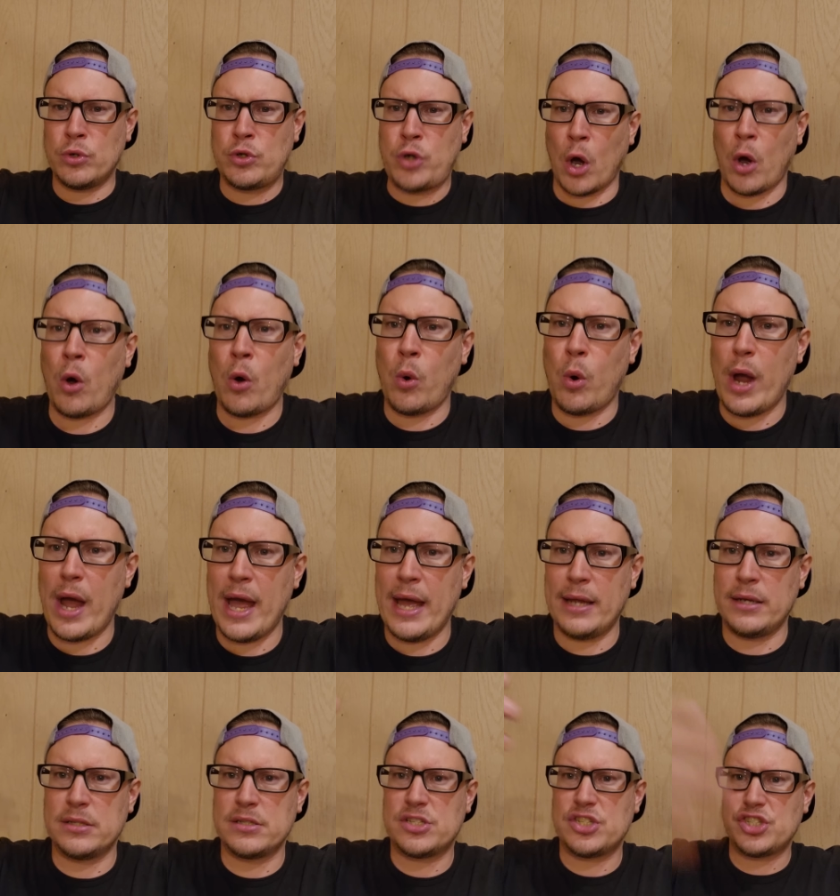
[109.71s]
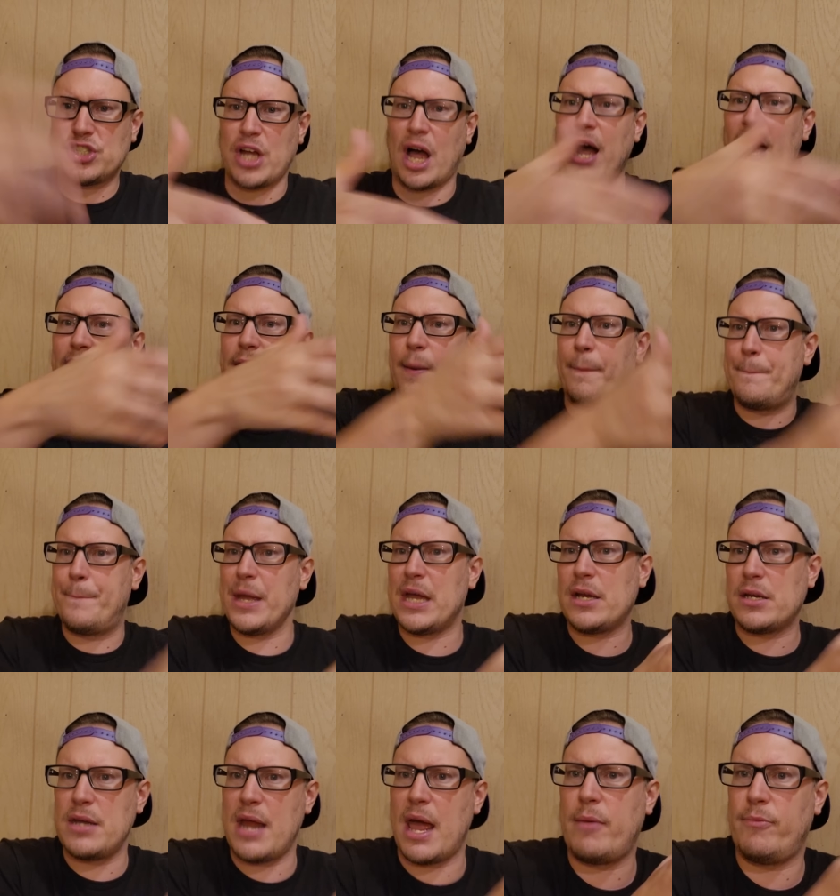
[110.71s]
go and sign a
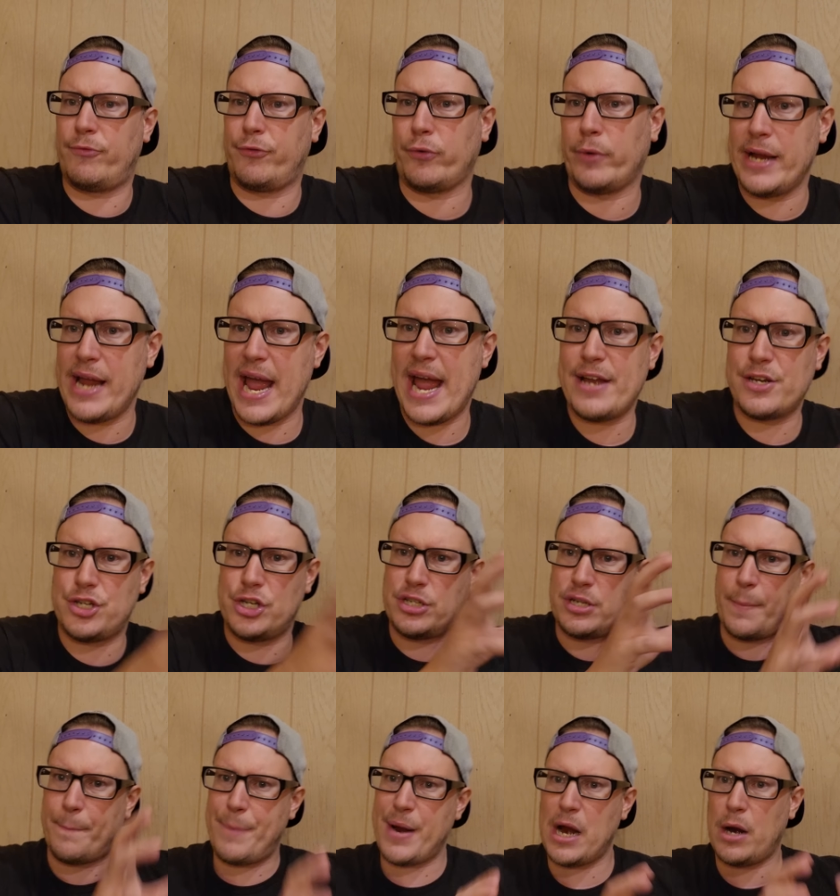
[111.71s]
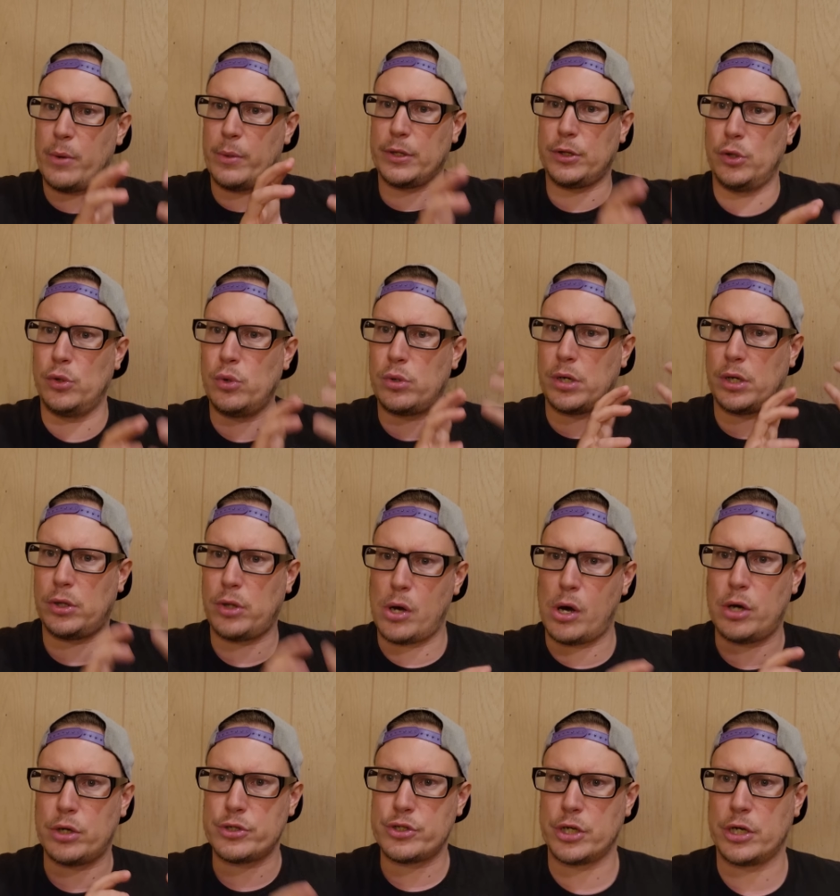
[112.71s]
big name free agent to pair with Luka
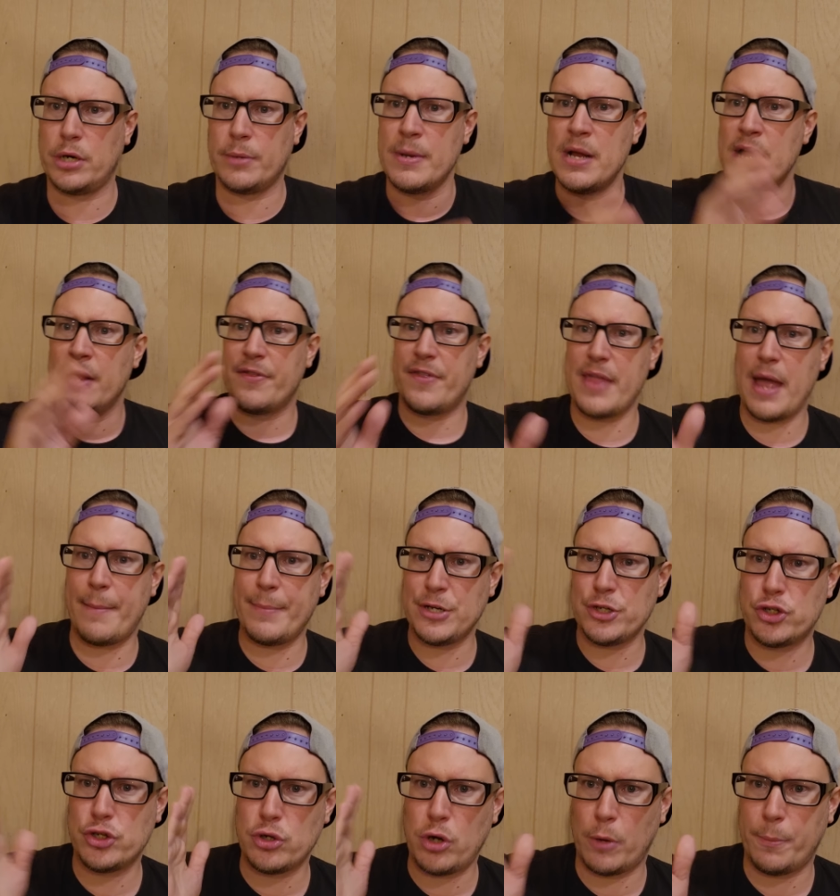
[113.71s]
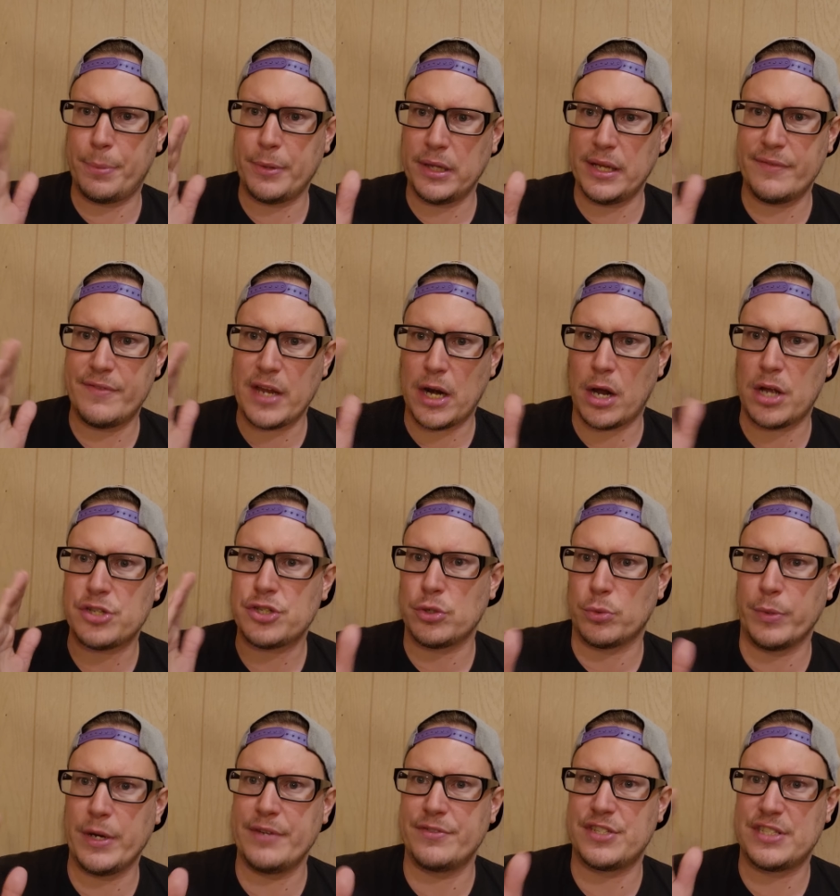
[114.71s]
long term, then that means you don't believe that
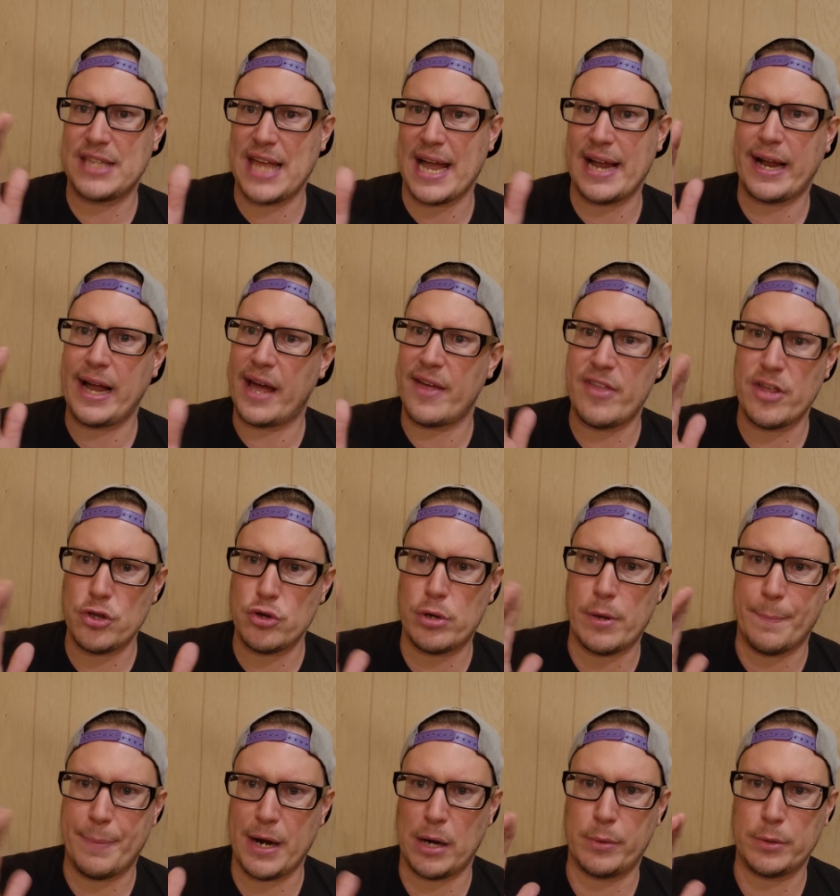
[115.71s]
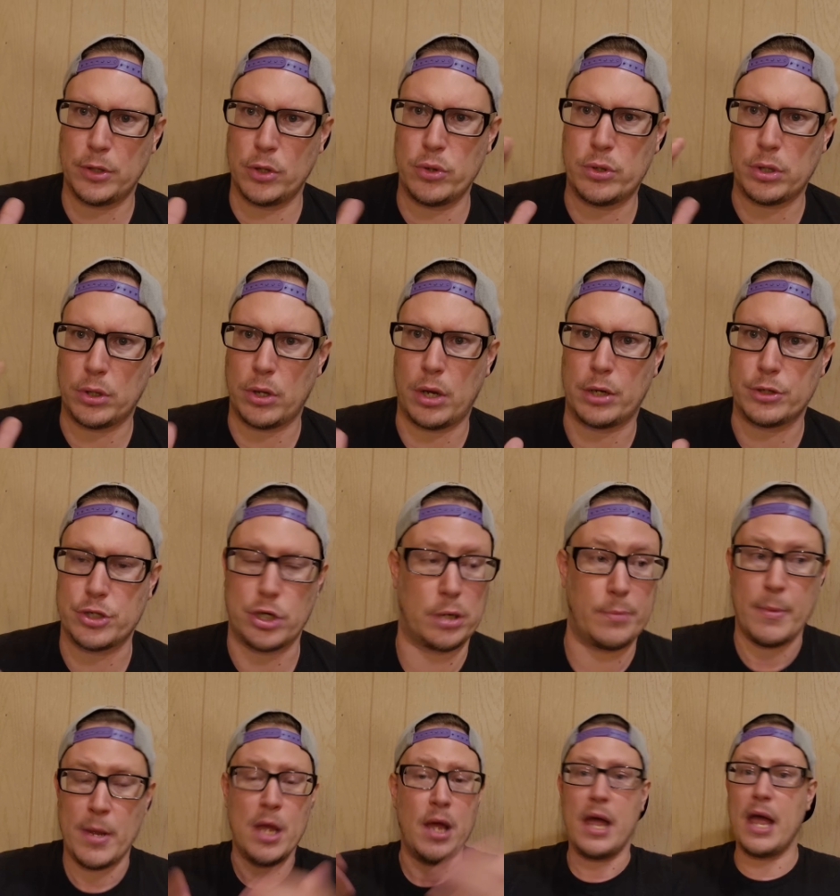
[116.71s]
Austin Reaves is that guy that you can pair with Luka long
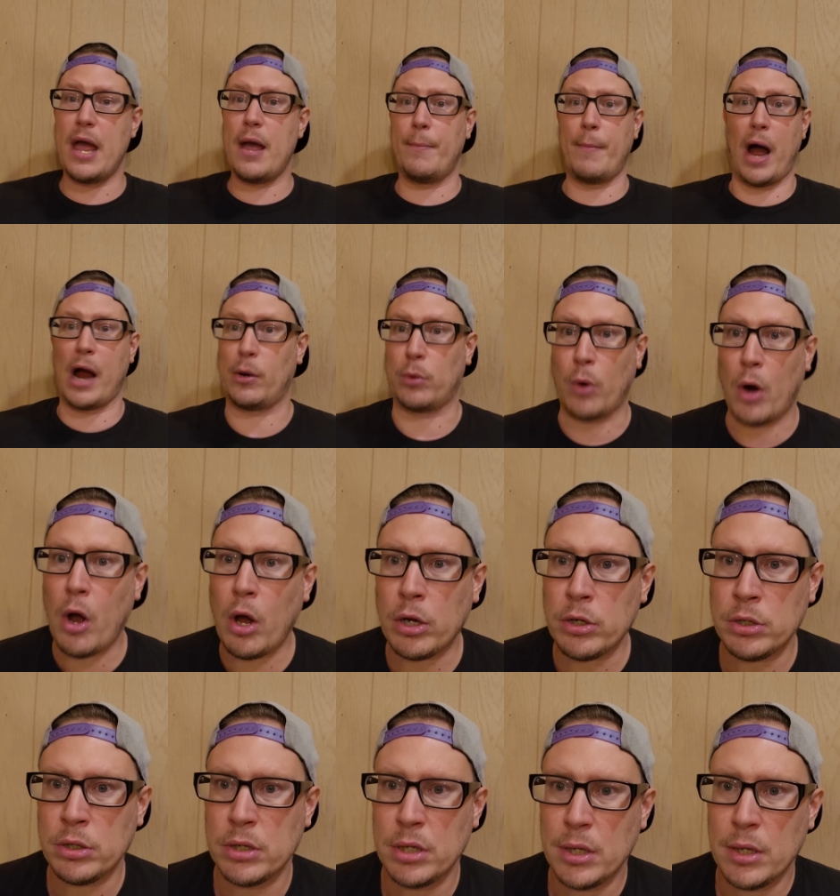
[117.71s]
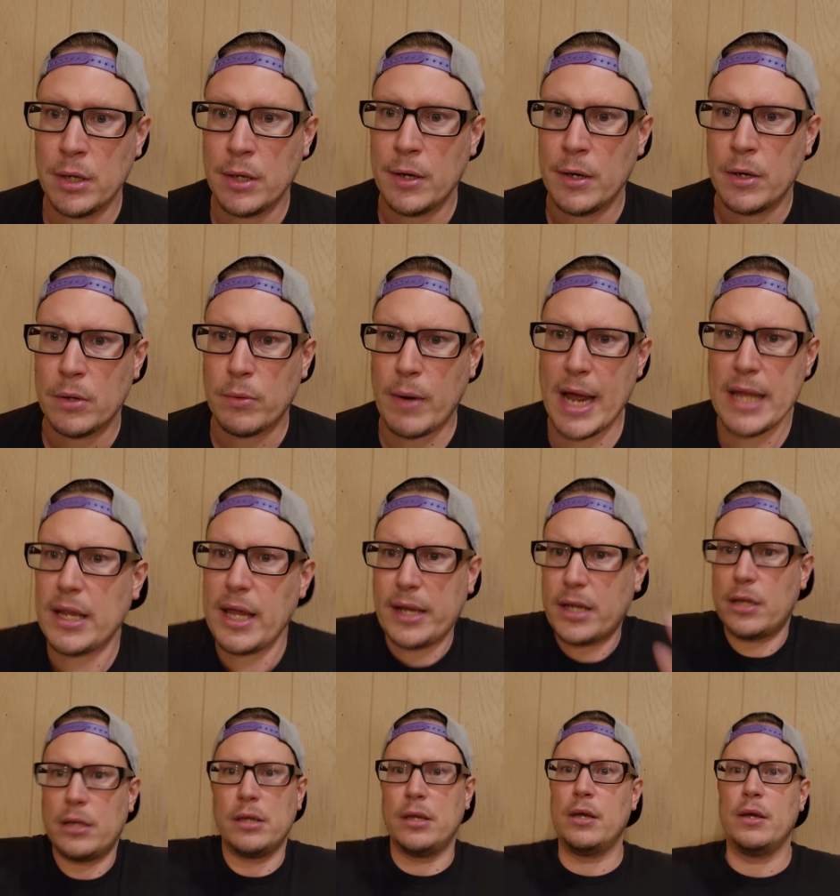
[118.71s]
term. Am I wrong?
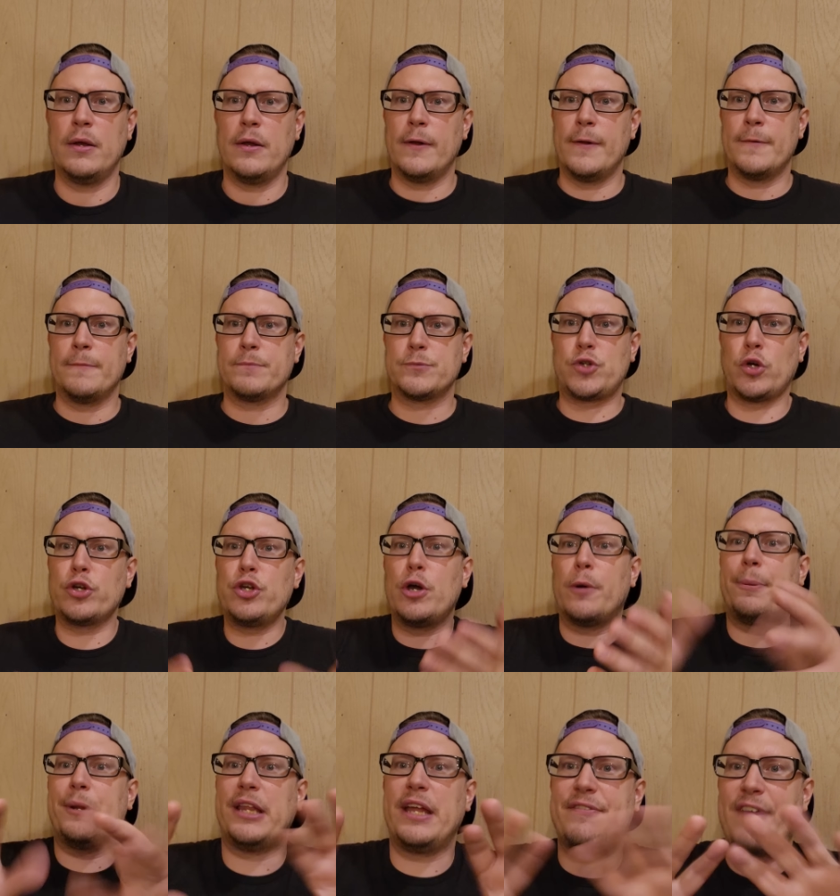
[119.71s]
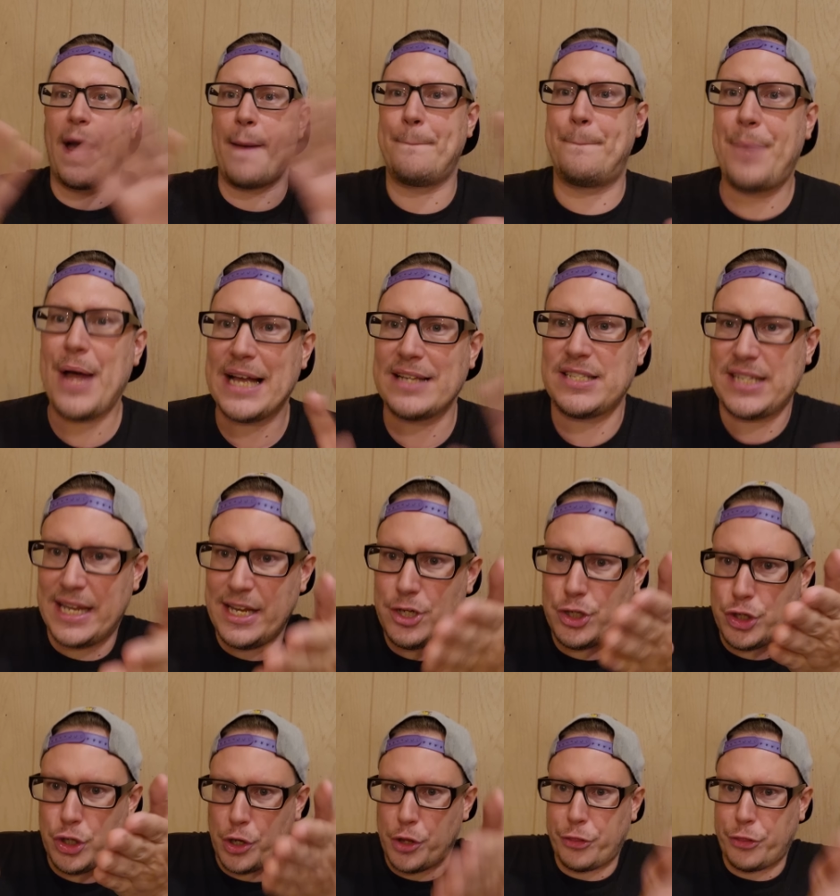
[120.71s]
Right? So you believe at best he's your